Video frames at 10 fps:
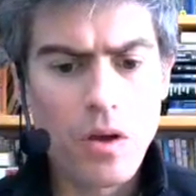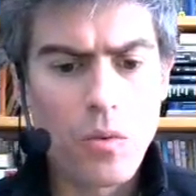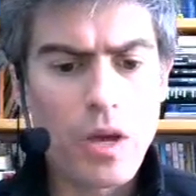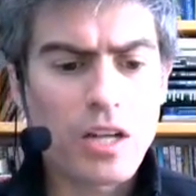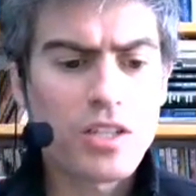
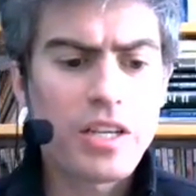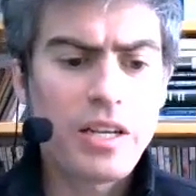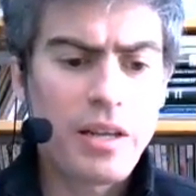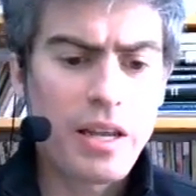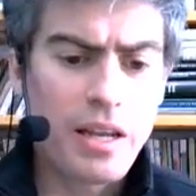we actually
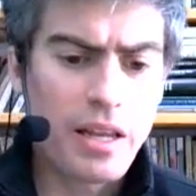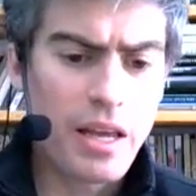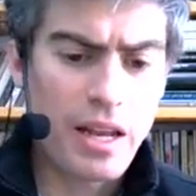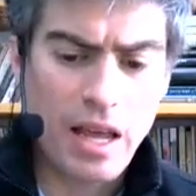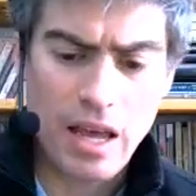
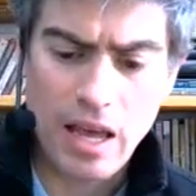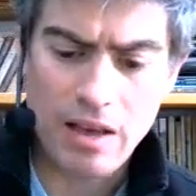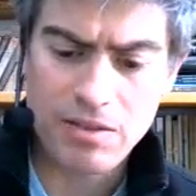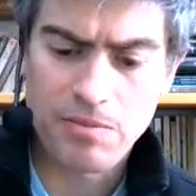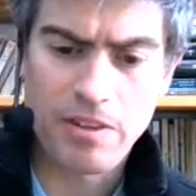can
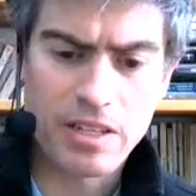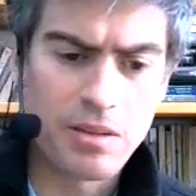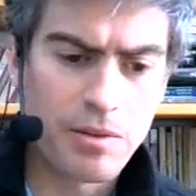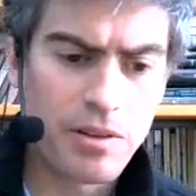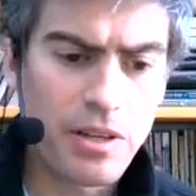have some
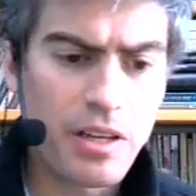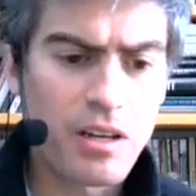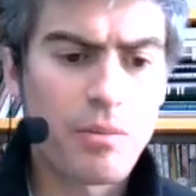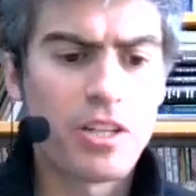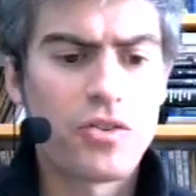flexibility
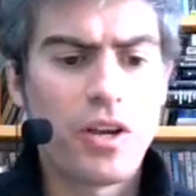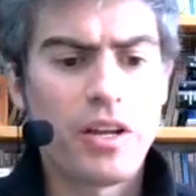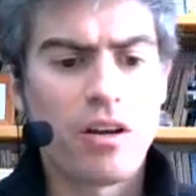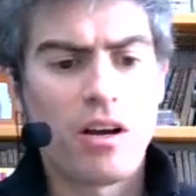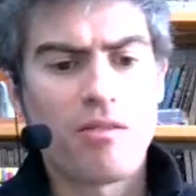here by
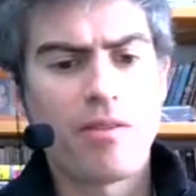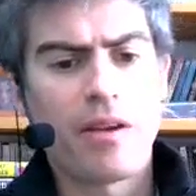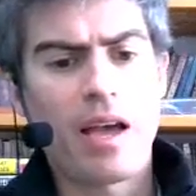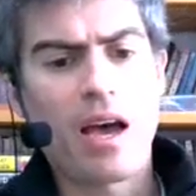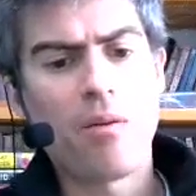trading off
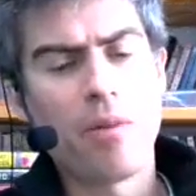how